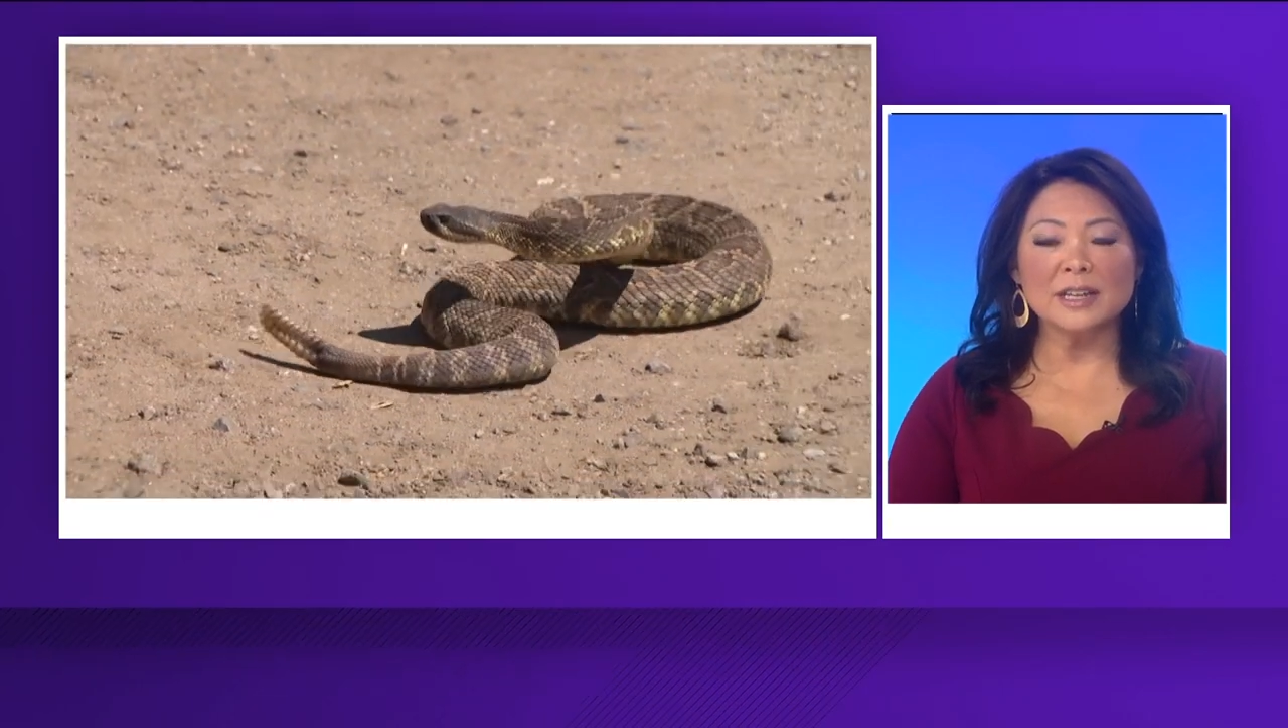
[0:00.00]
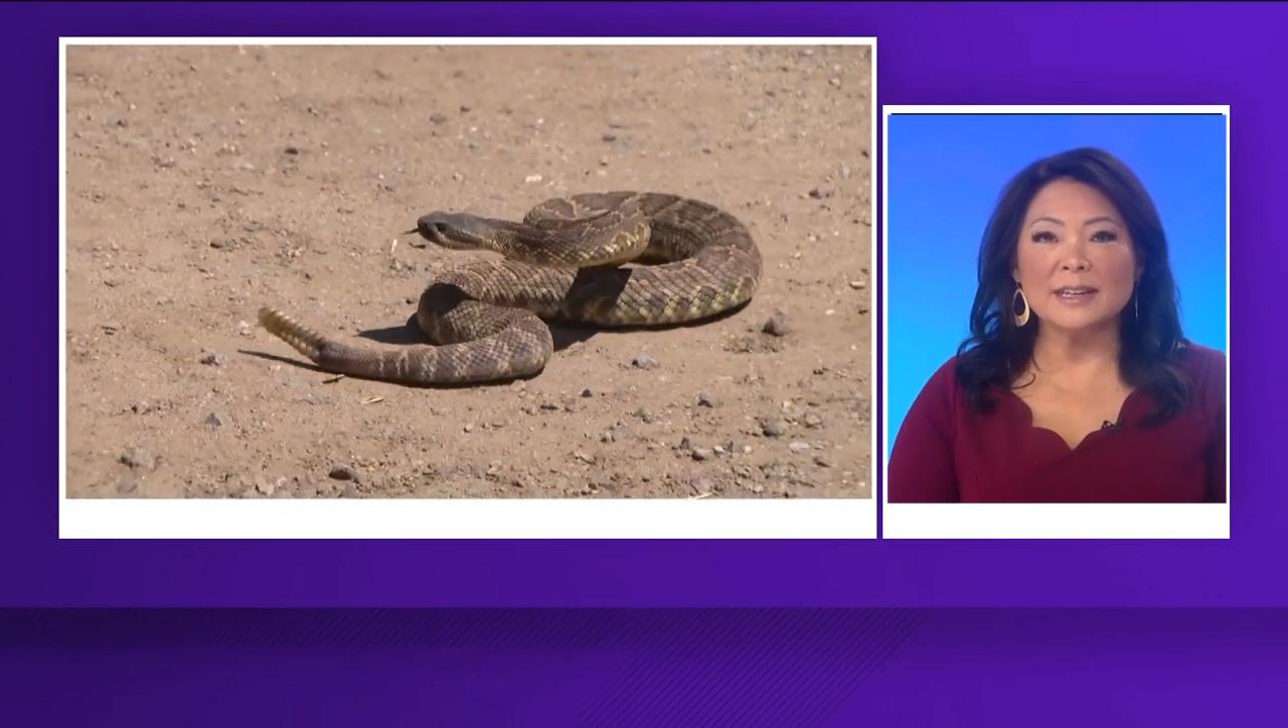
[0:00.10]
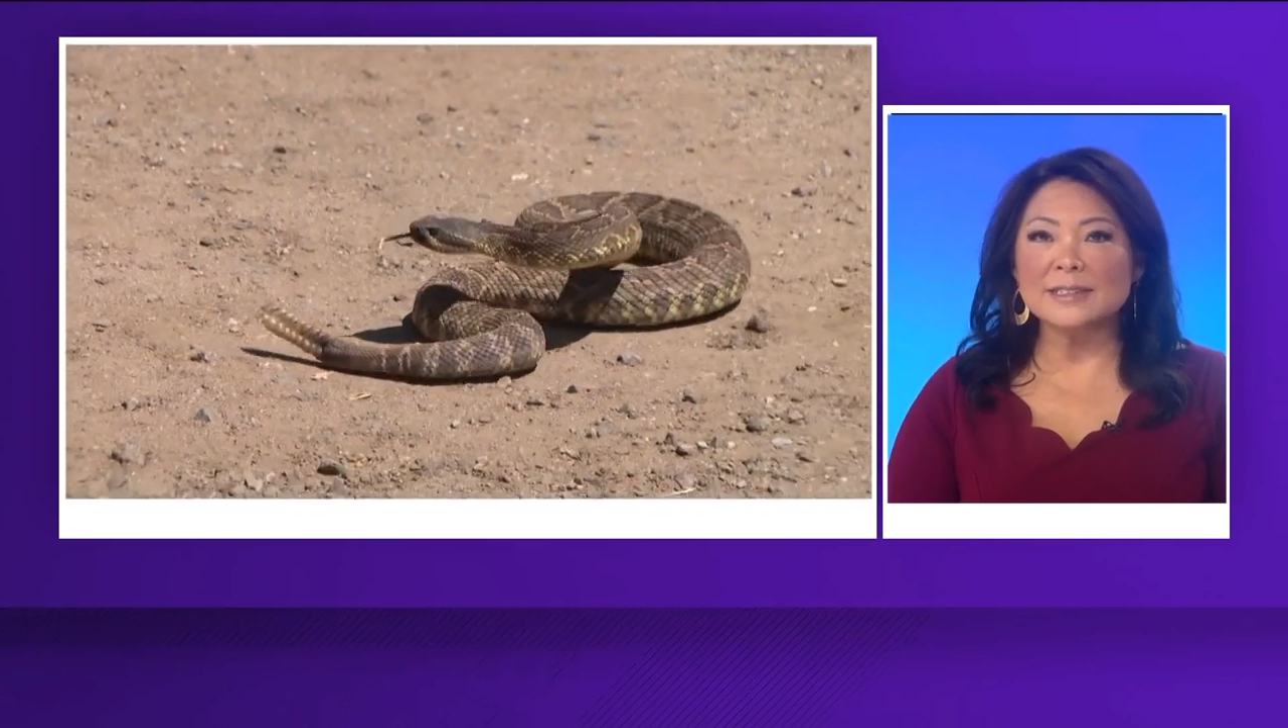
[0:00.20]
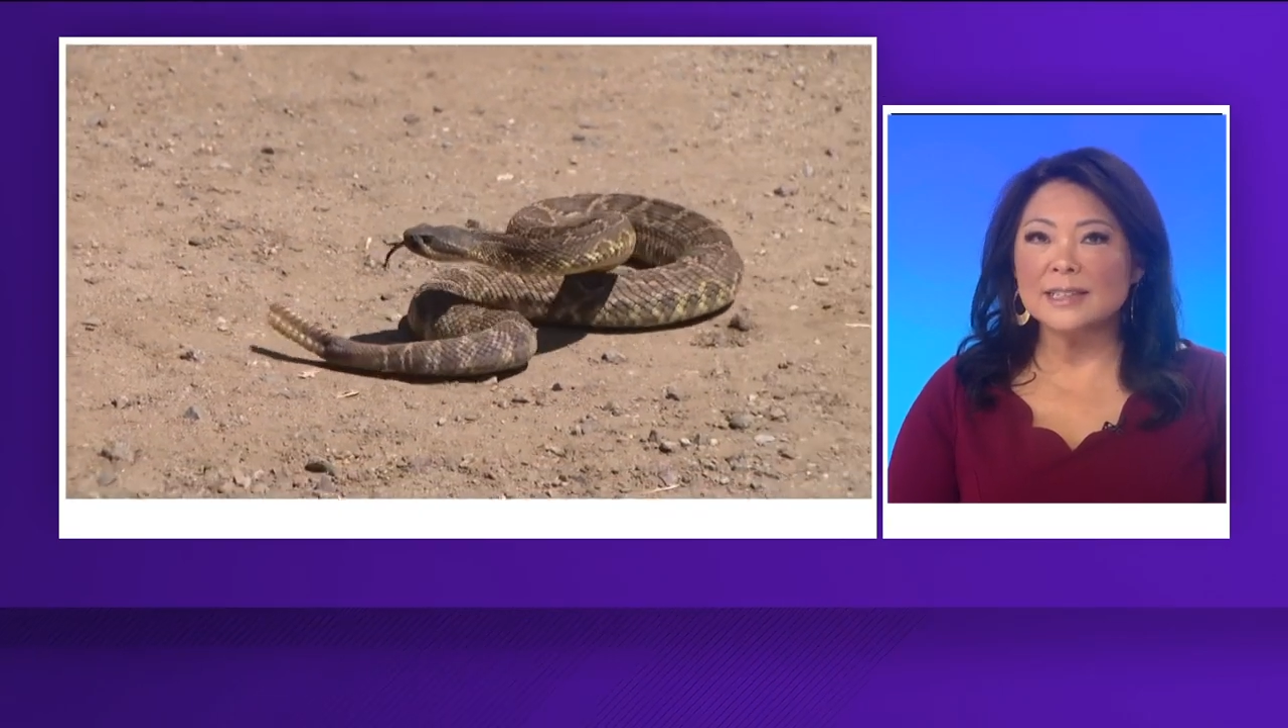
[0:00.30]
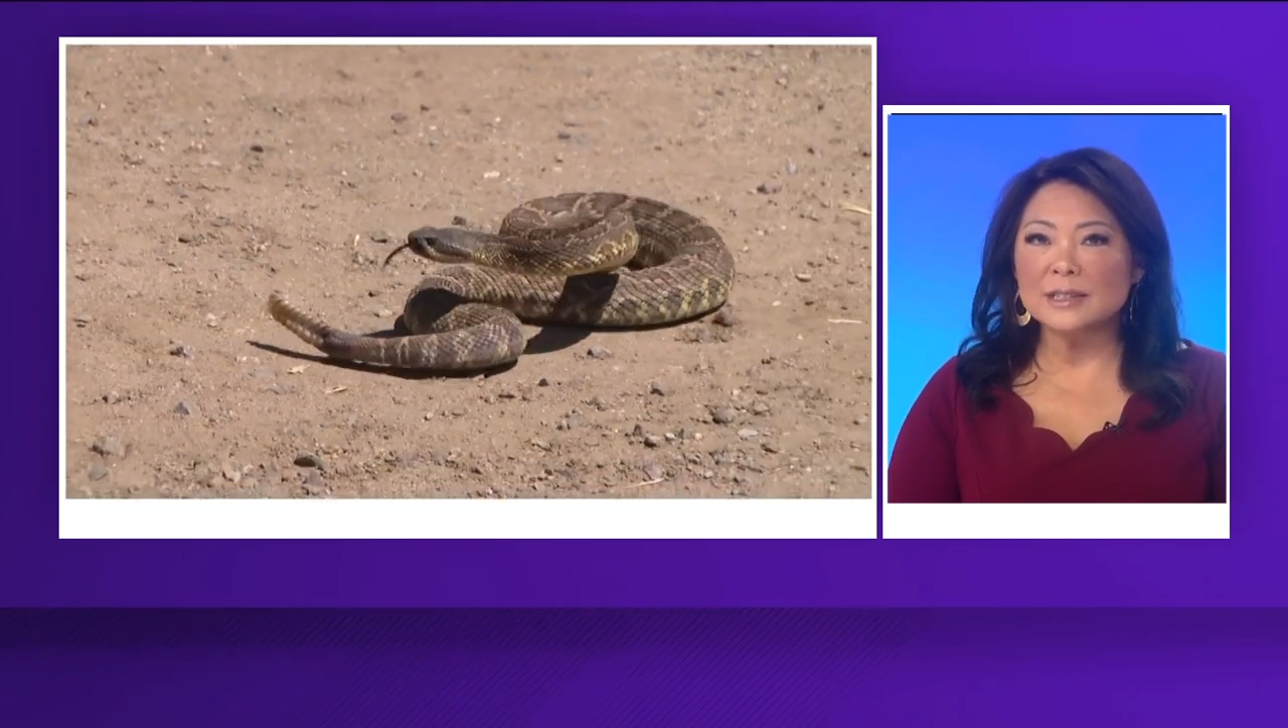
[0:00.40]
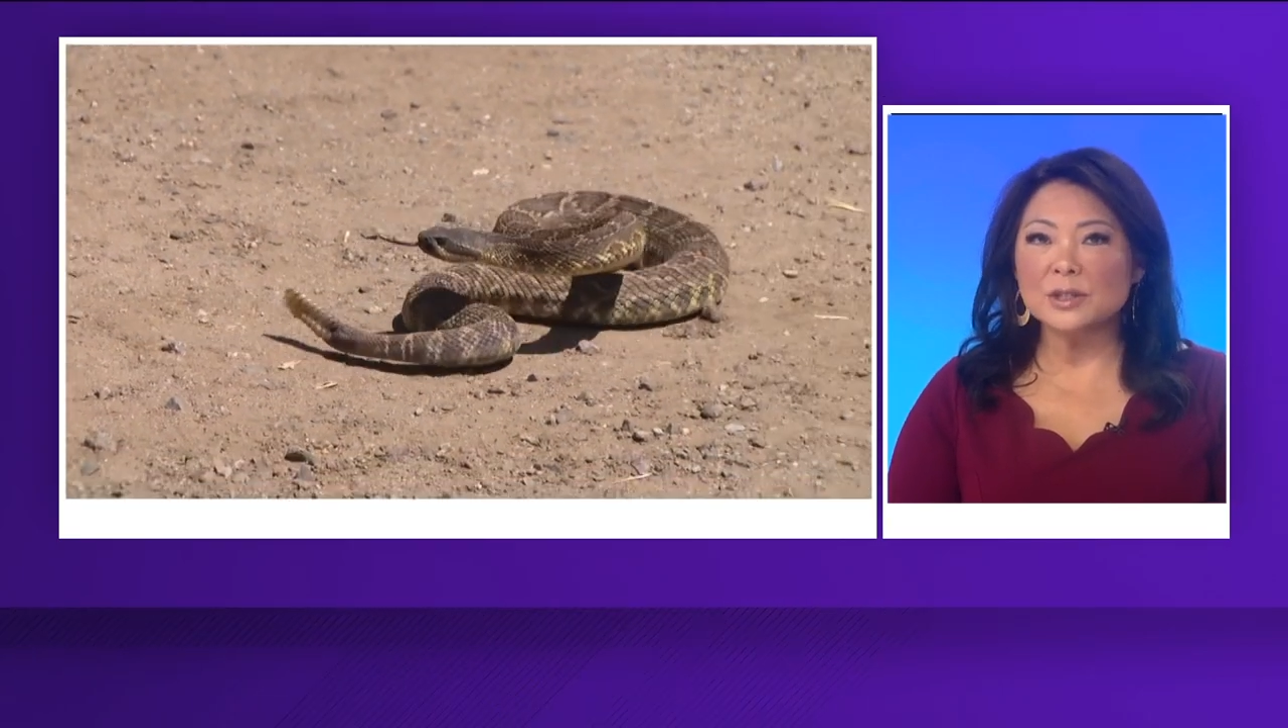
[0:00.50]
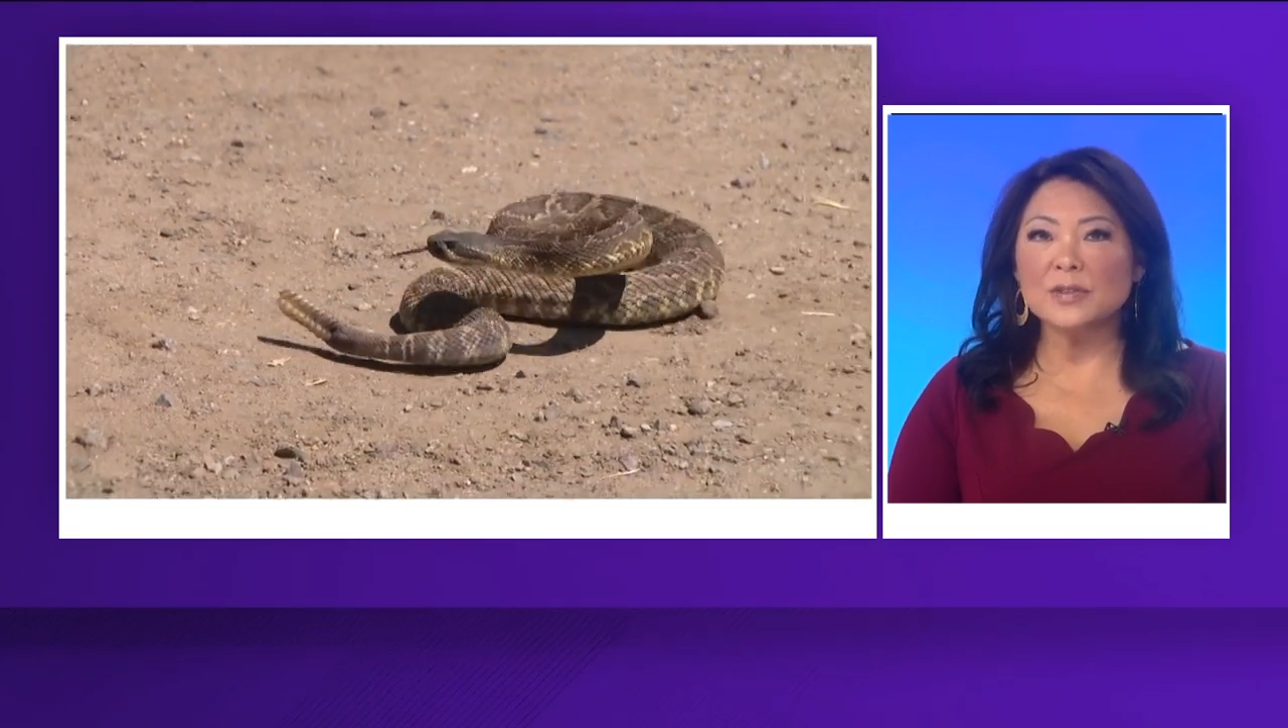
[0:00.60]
excessive